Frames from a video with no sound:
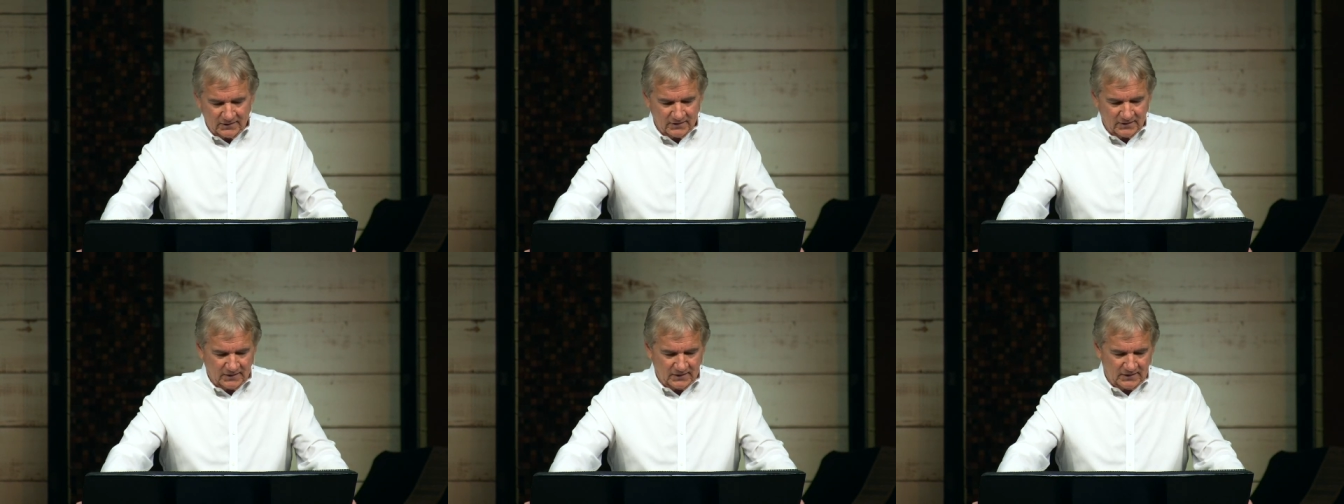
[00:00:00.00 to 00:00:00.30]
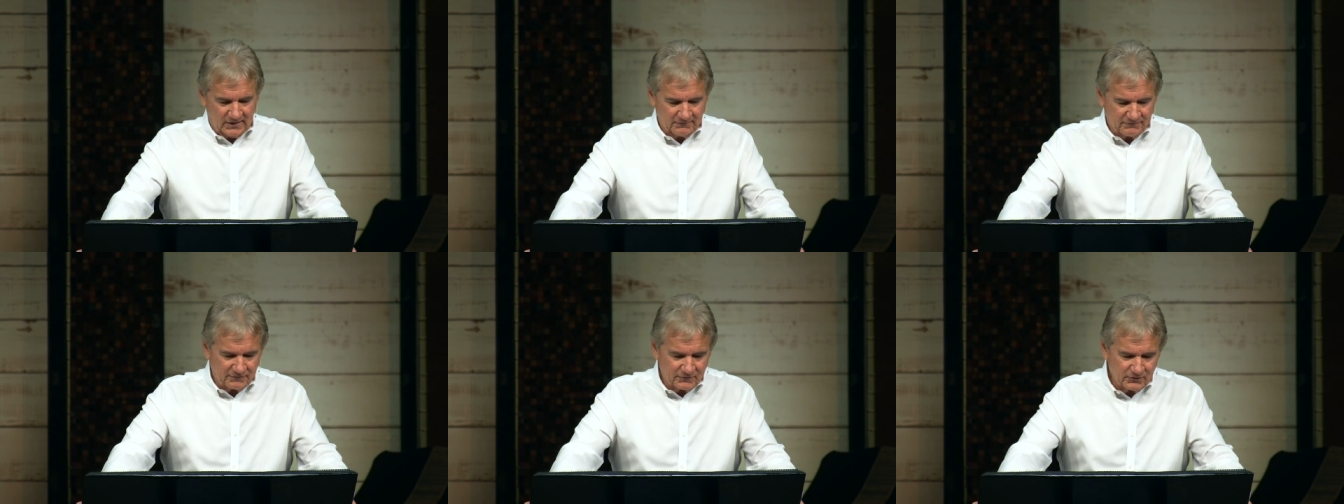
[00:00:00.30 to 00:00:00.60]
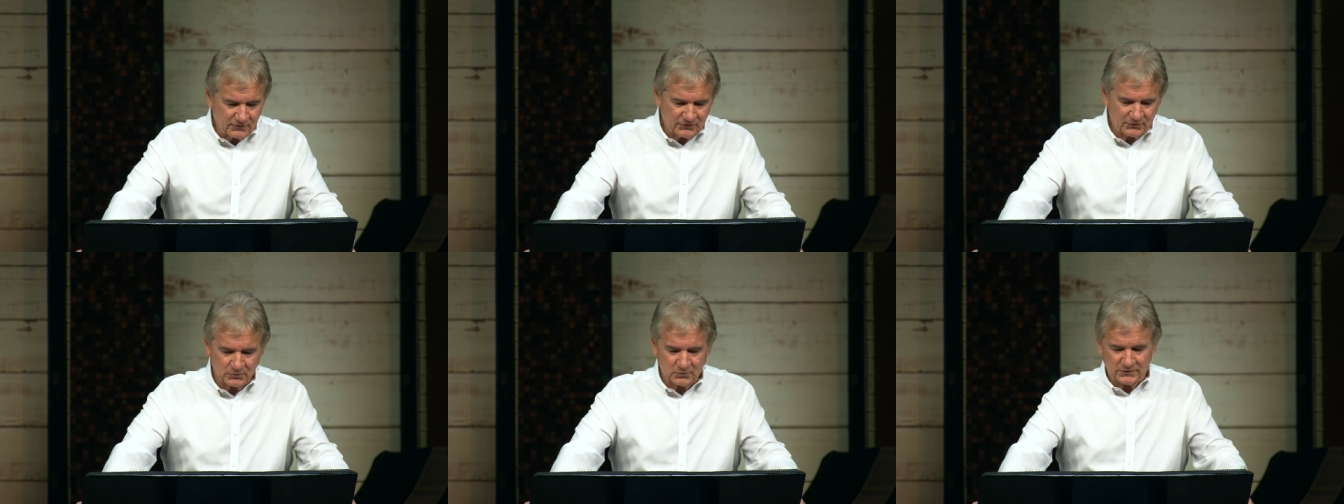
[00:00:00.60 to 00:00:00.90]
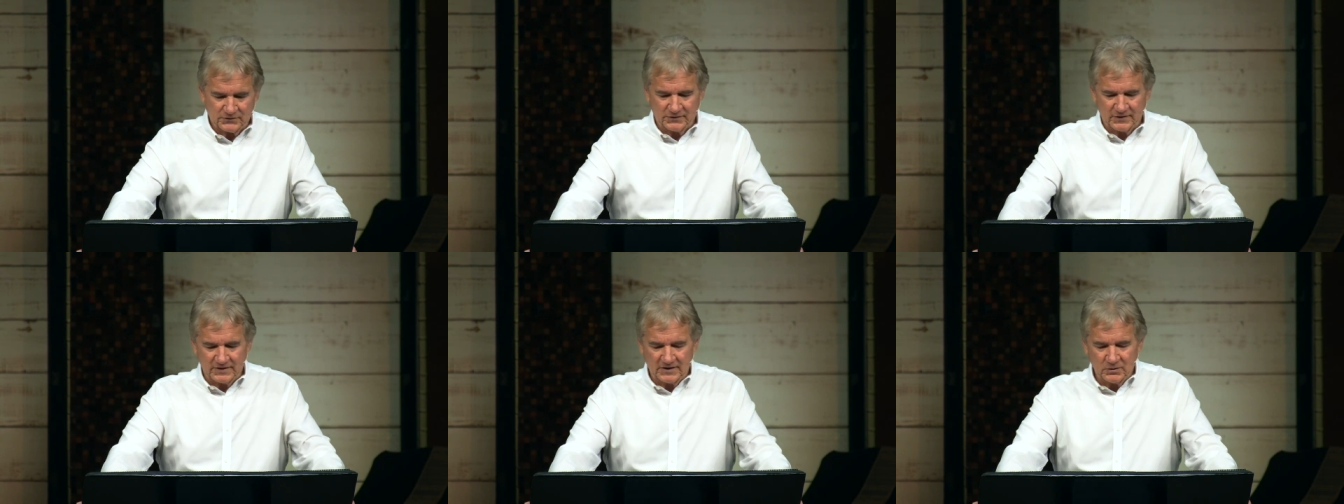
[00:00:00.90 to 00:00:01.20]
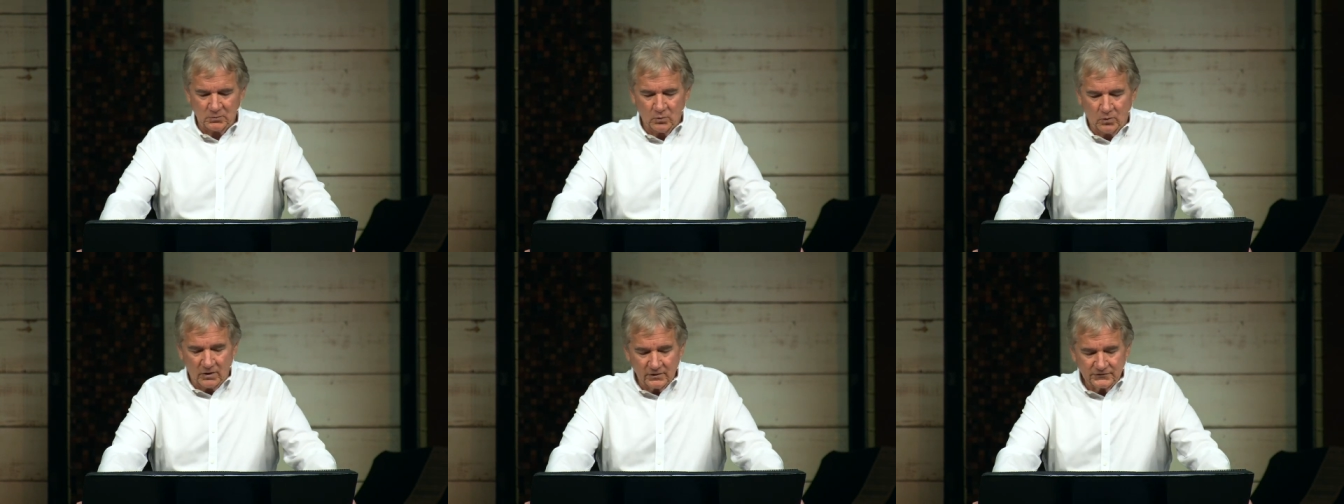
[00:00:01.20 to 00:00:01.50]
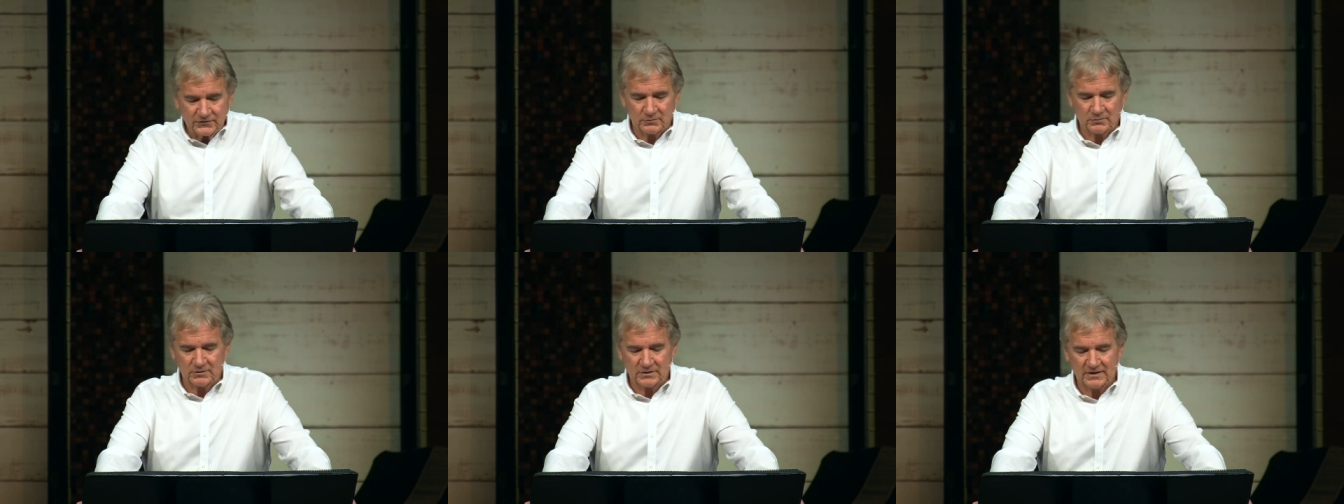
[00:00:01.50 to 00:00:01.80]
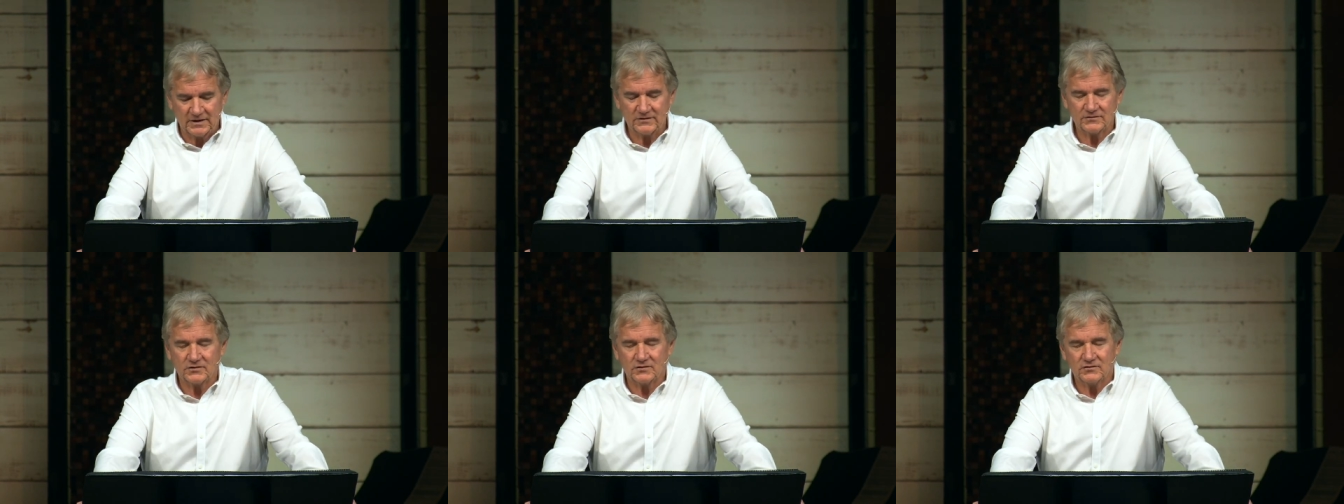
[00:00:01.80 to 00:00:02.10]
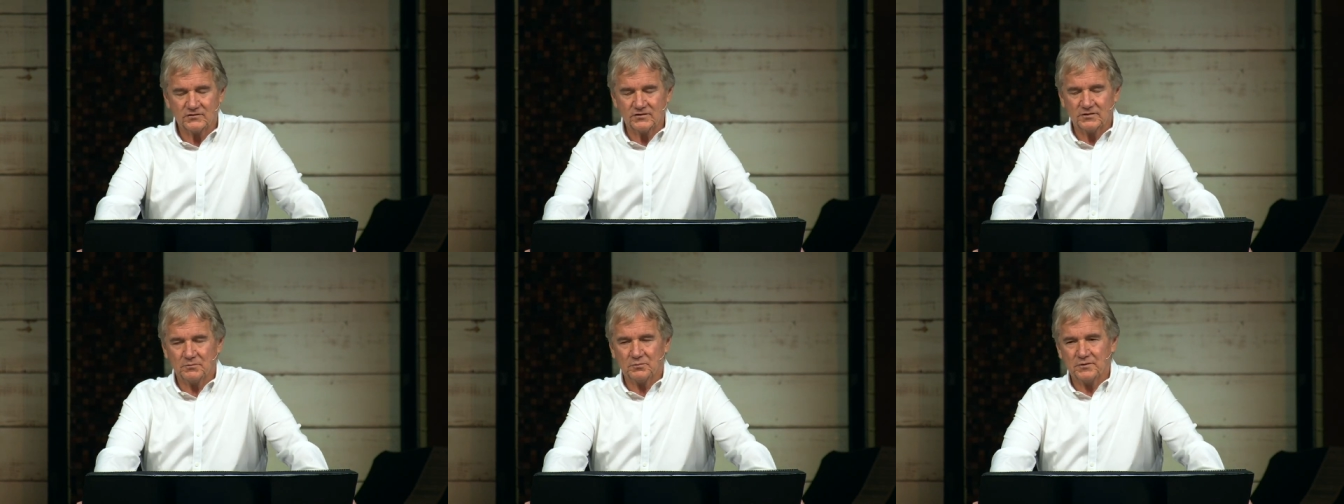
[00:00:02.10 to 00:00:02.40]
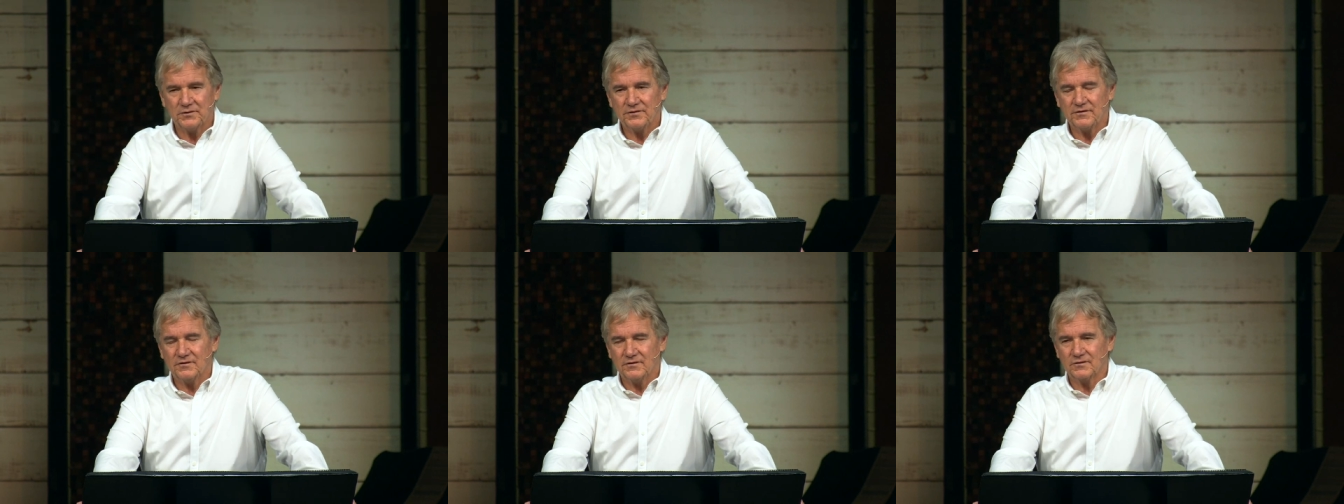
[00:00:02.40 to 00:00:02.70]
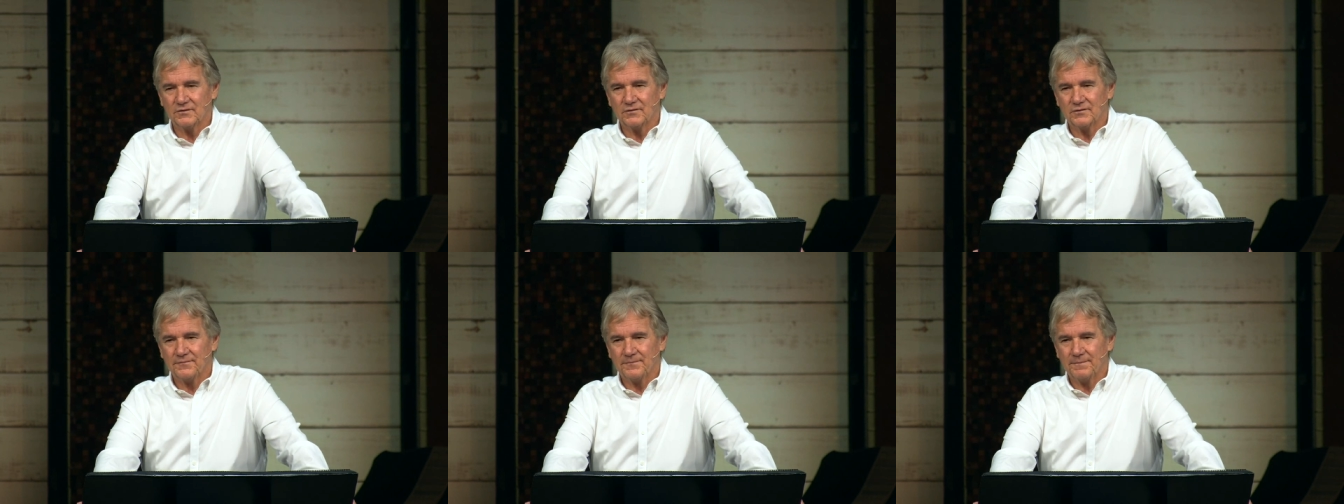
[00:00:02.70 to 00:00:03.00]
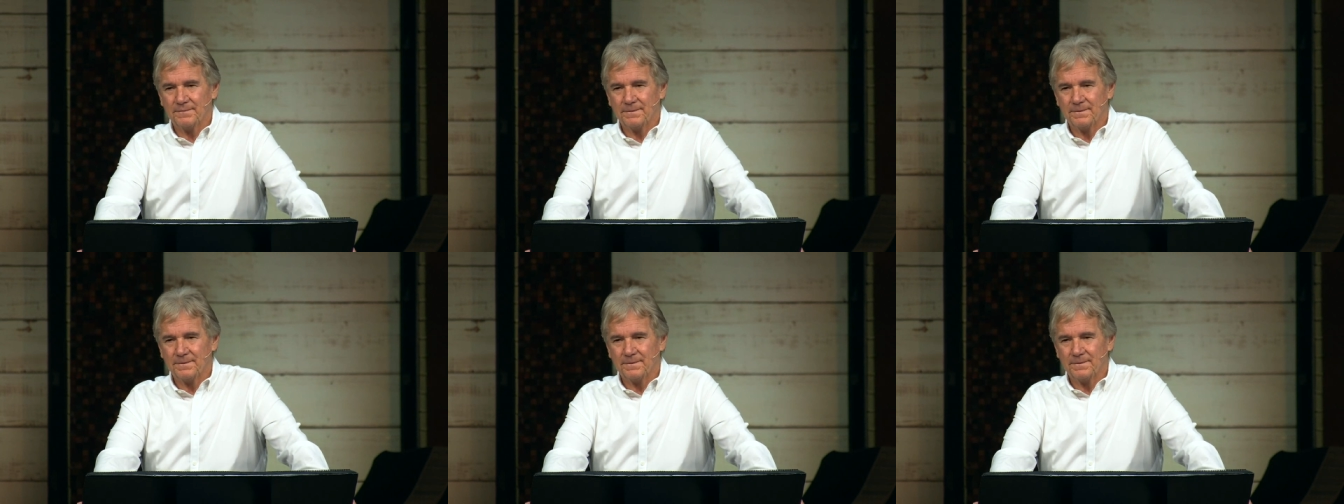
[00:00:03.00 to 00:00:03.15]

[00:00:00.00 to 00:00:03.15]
uh, I first would say he wants a relationship with you.